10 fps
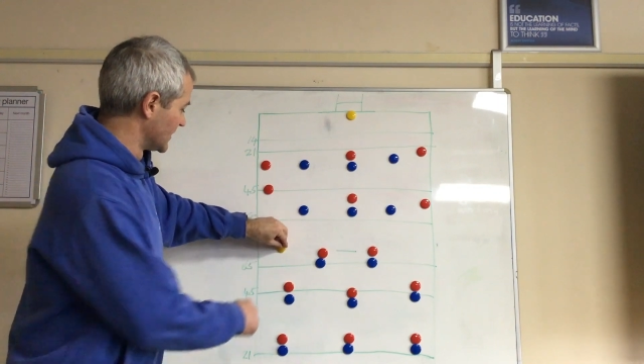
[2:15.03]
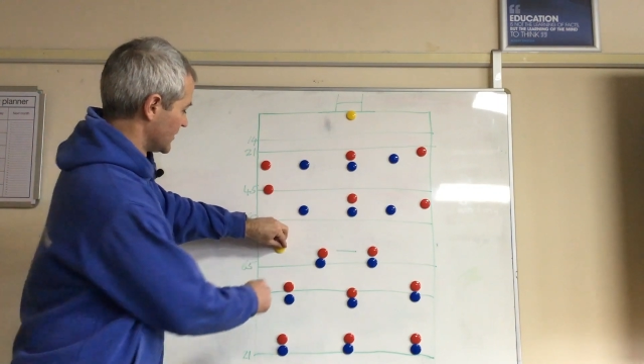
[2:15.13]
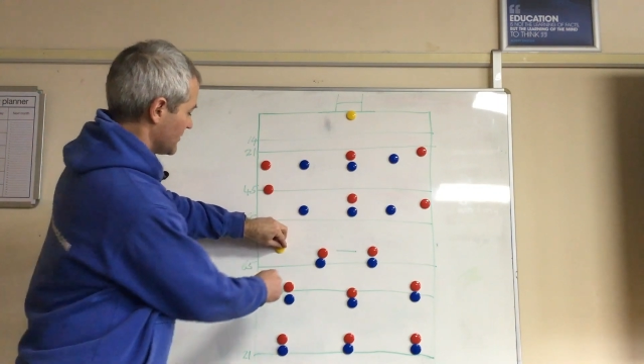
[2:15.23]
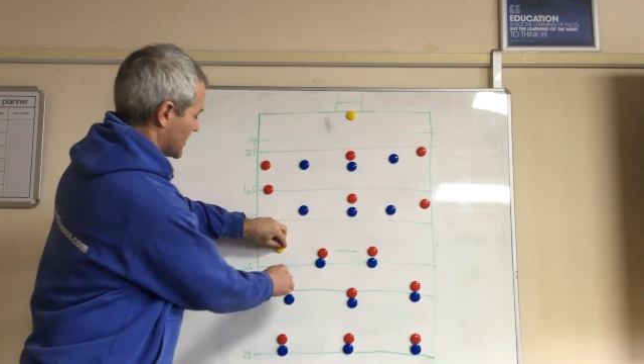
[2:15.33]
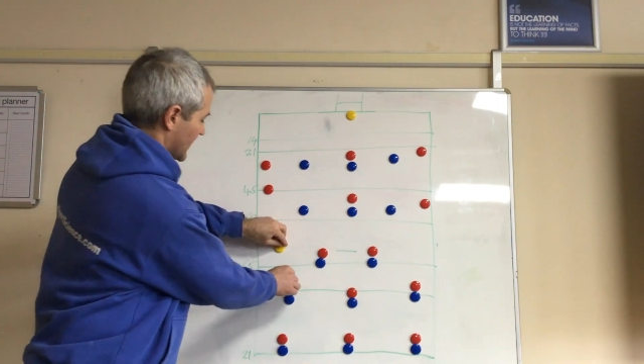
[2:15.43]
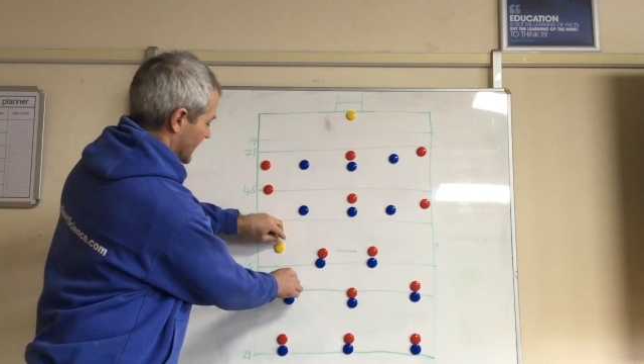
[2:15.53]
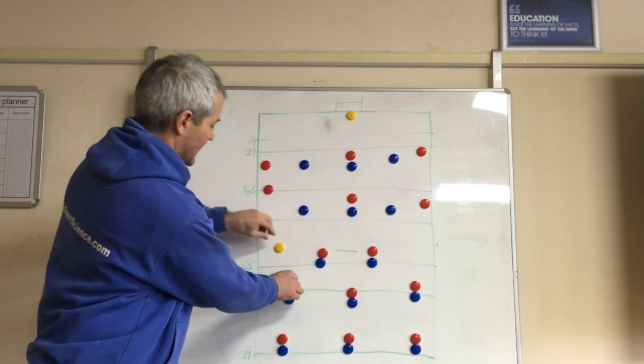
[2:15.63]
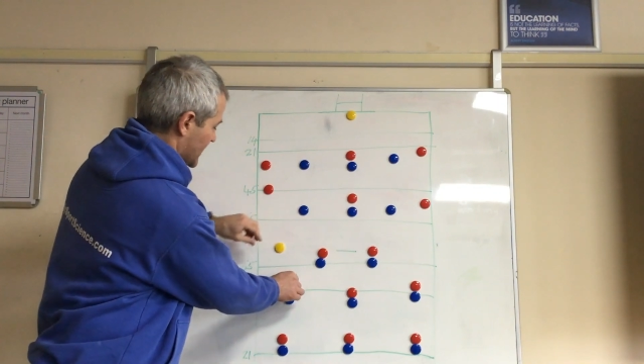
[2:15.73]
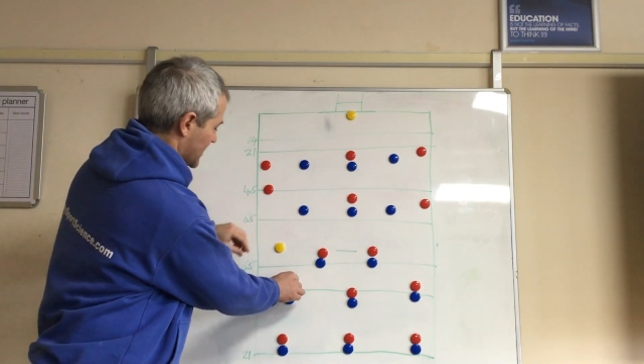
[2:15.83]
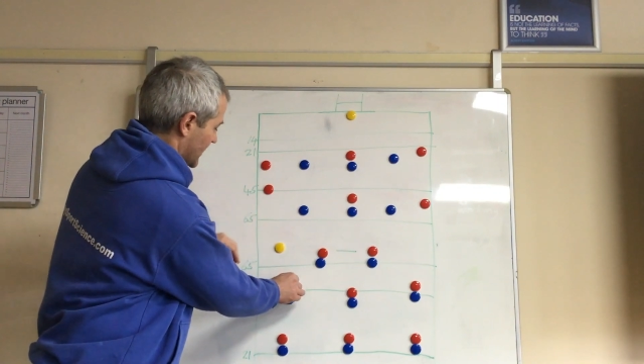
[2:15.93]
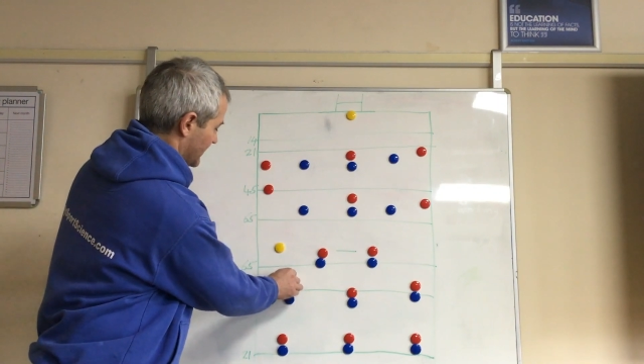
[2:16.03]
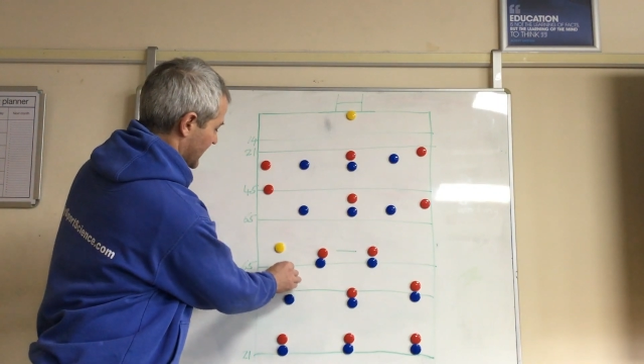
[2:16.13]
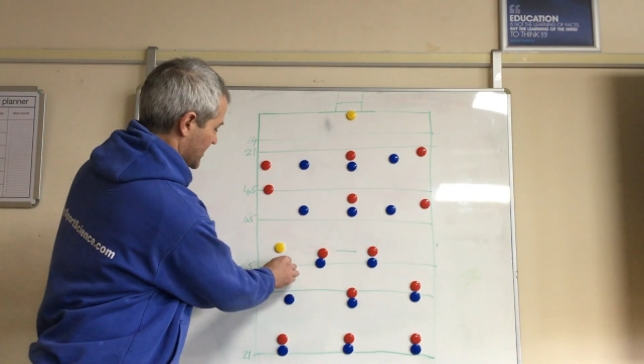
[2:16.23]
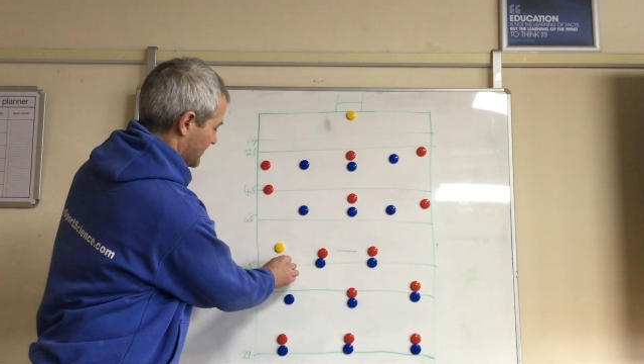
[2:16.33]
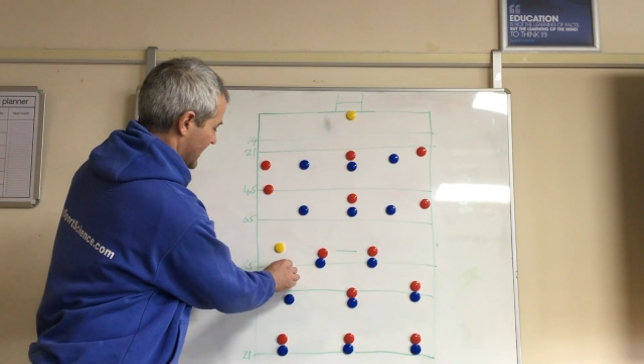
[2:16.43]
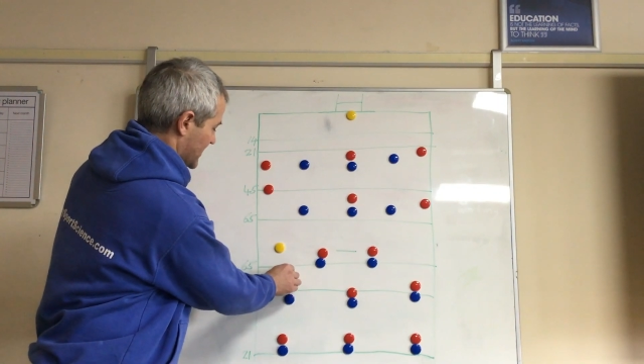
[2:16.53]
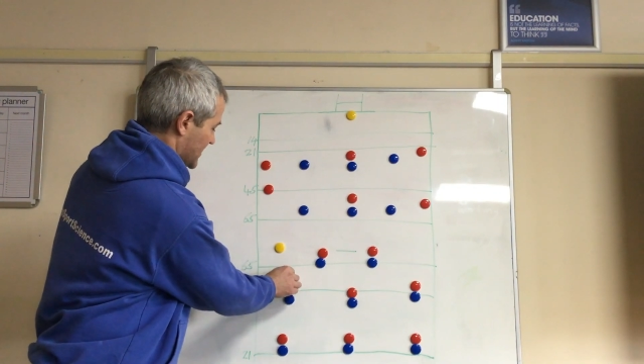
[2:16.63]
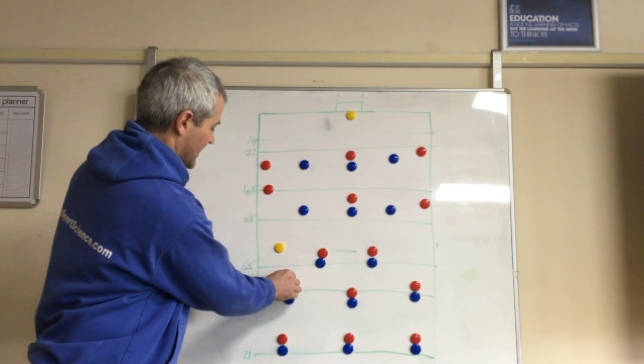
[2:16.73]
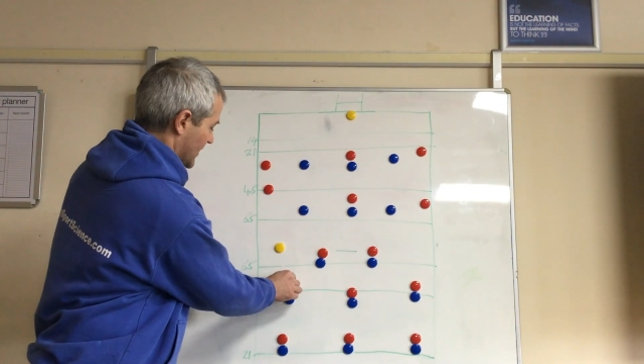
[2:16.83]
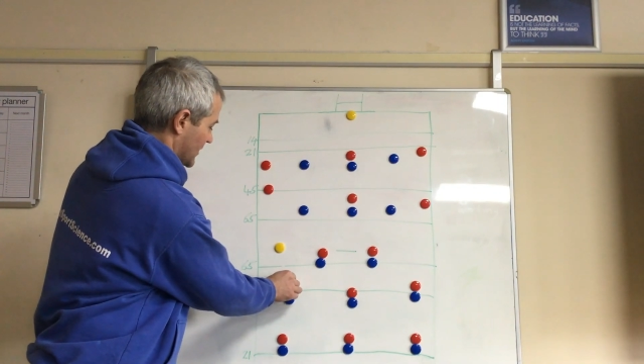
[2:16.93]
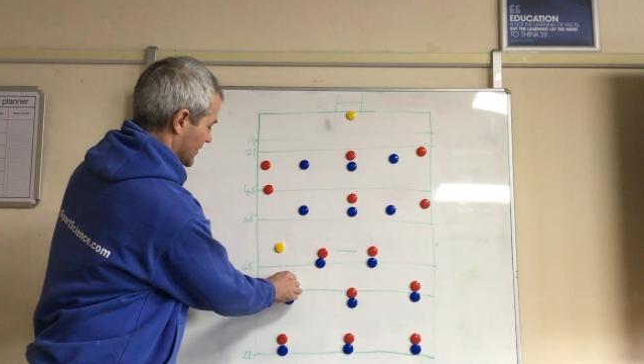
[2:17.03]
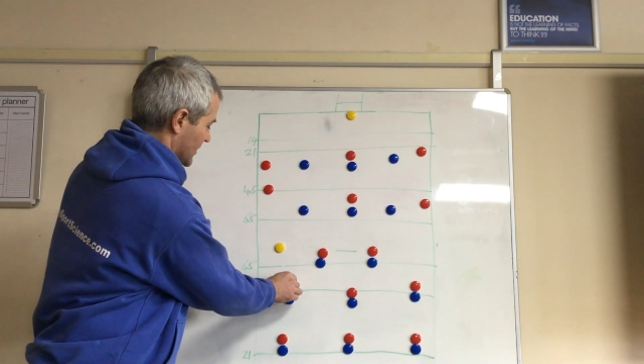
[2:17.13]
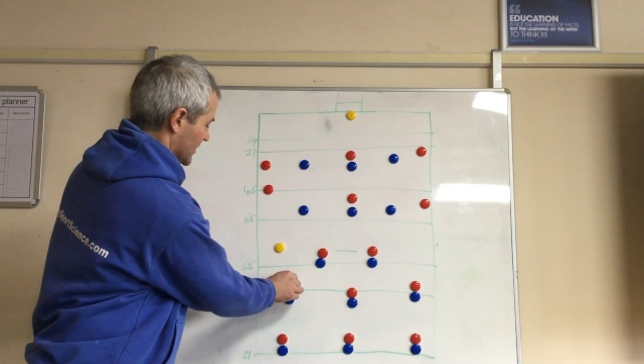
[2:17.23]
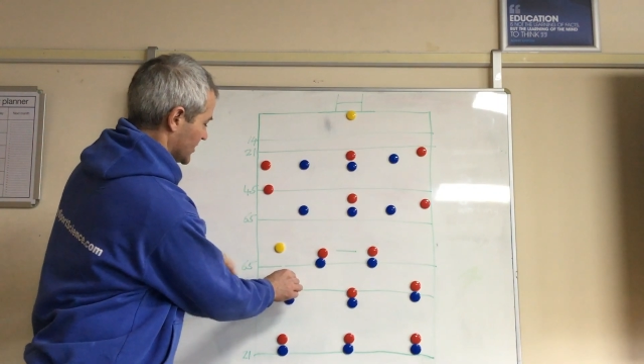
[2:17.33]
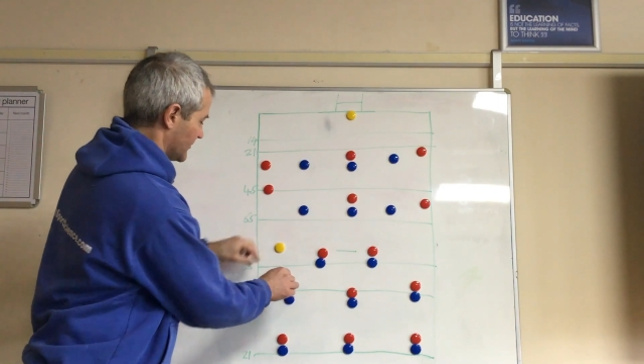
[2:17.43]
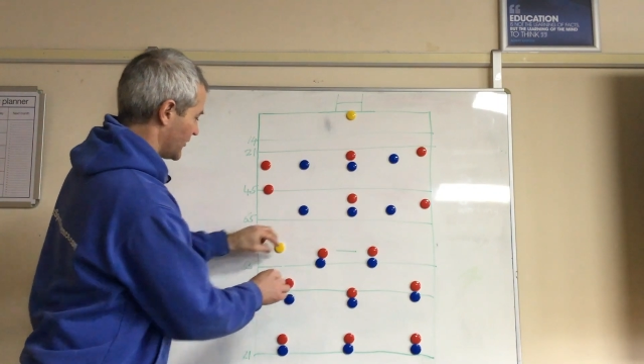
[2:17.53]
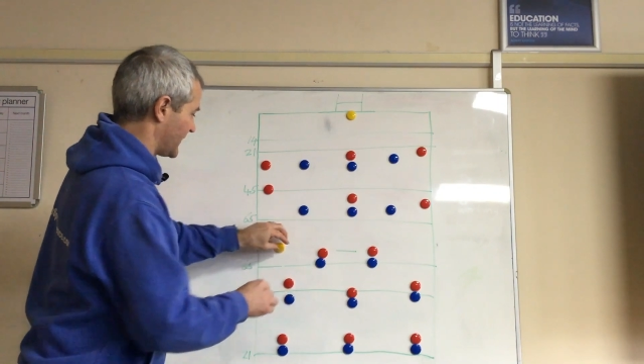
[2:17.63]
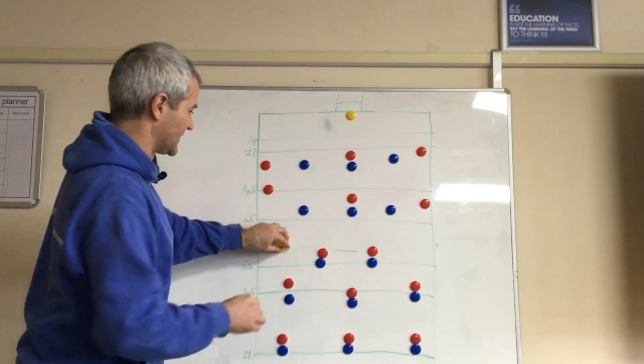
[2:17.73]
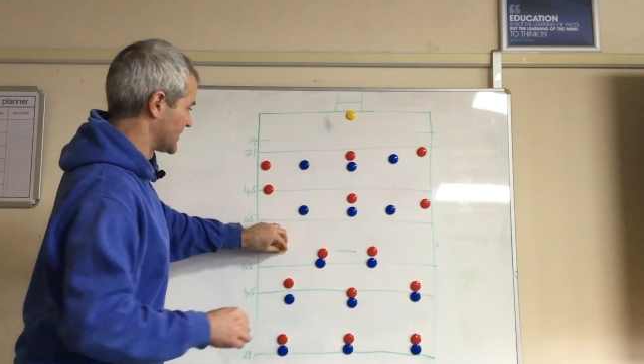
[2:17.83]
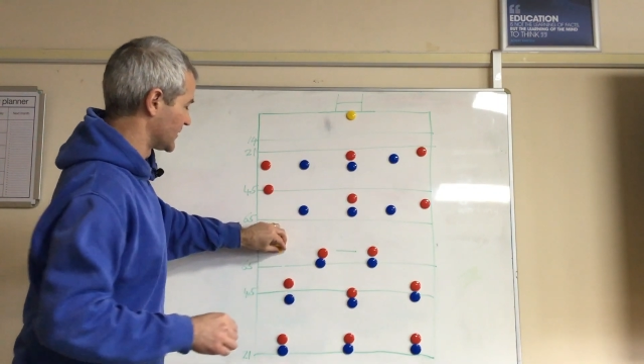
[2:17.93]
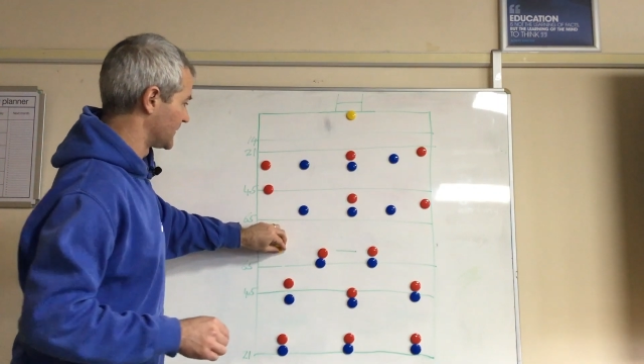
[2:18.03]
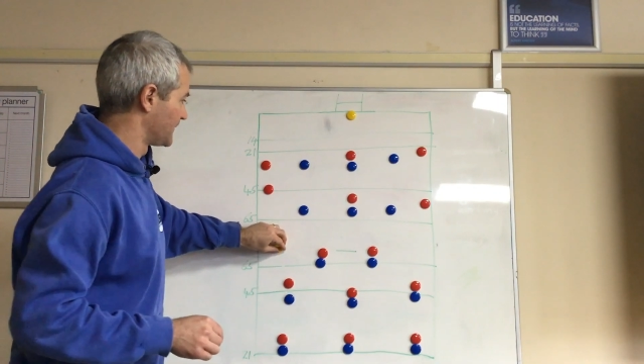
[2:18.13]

who's got a nice little bit of space there to move into.